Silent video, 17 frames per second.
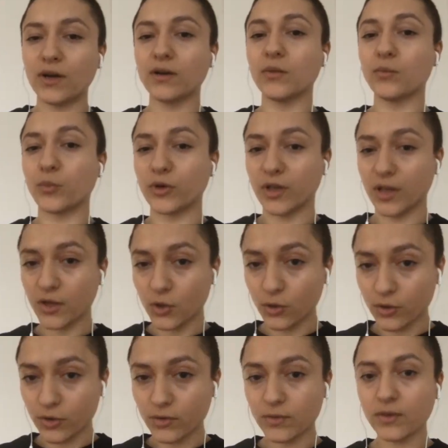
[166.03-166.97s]
in
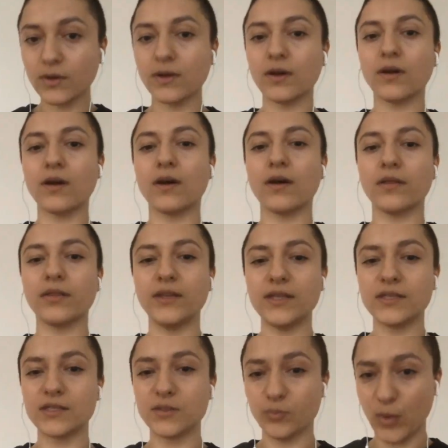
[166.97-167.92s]
particular,
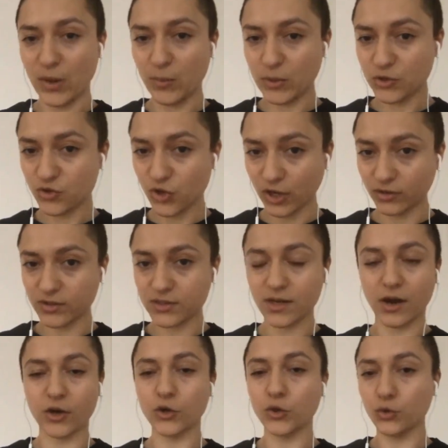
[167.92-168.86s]
these payment channels
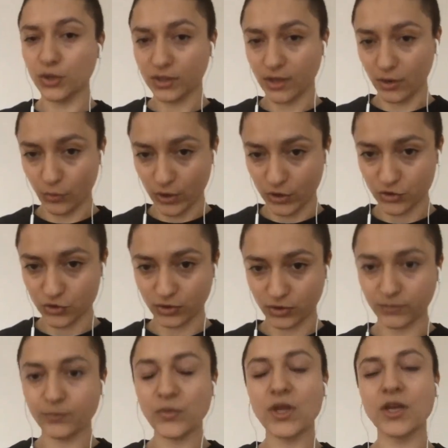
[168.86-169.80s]
are
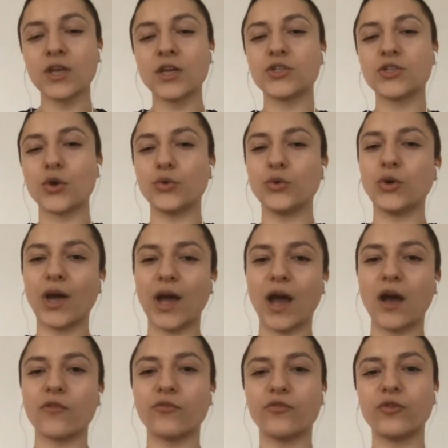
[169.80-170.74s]
unidirectional. So you
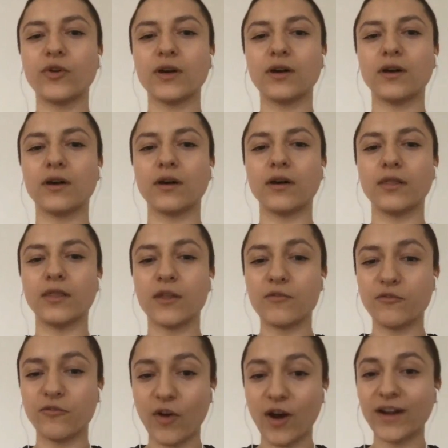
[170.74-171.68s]
have
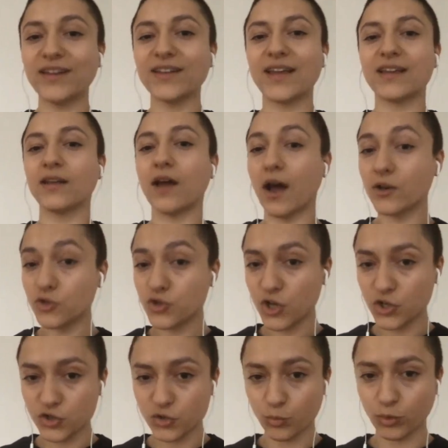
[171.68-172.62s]
defined and
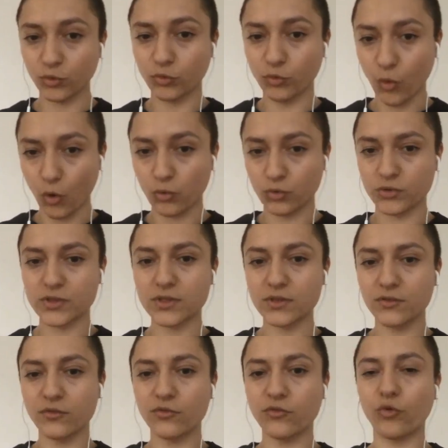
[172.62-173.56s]
unchangeable roles
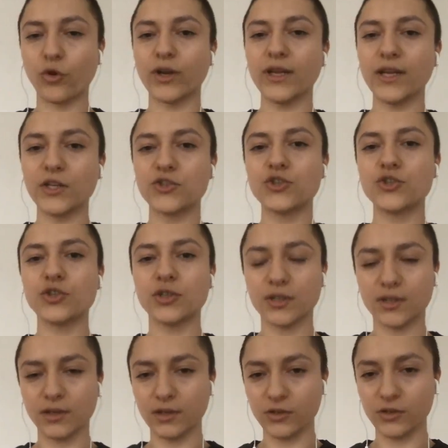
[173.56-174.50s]
for each
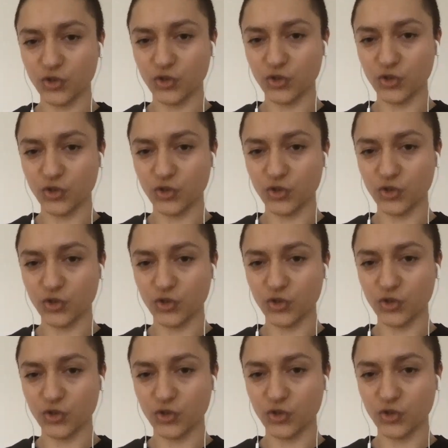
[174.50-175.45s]
channel
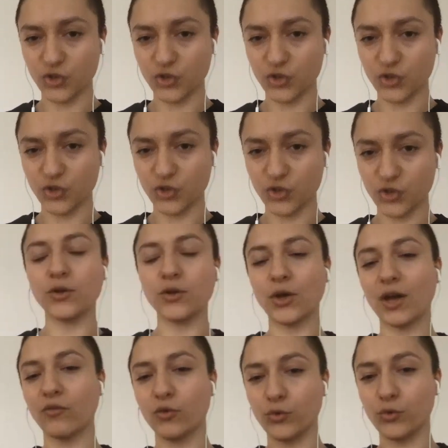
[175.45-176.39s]
participant. You have a sender and
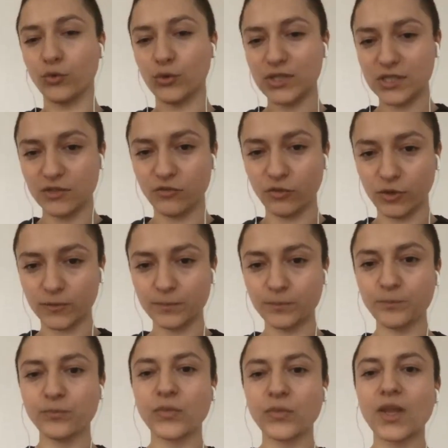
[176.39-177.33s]
you have a receiver.
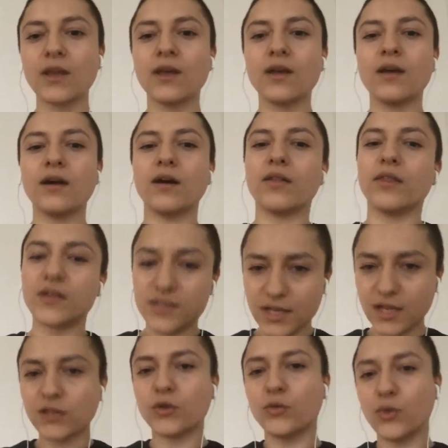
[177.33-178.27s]
The
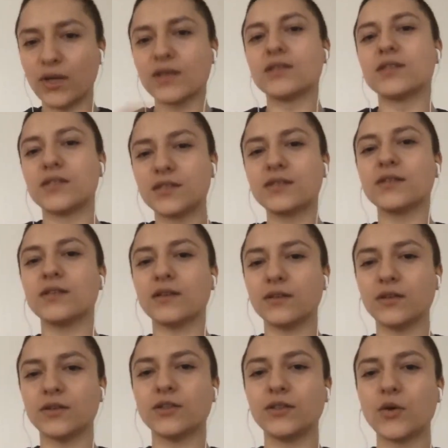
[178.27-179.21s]
sender is
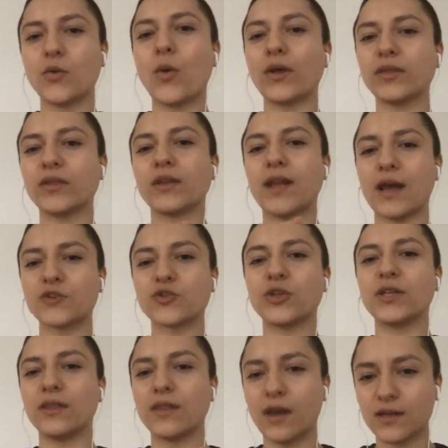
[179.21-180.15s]
the one that
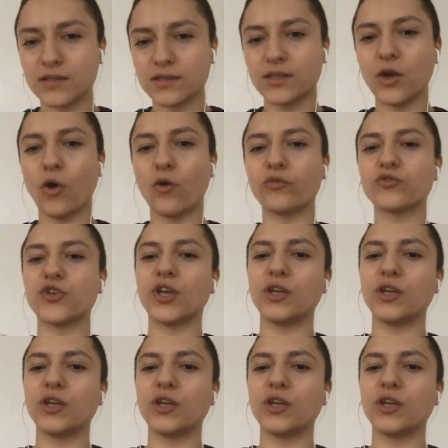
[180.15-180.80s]
actually does the off-chain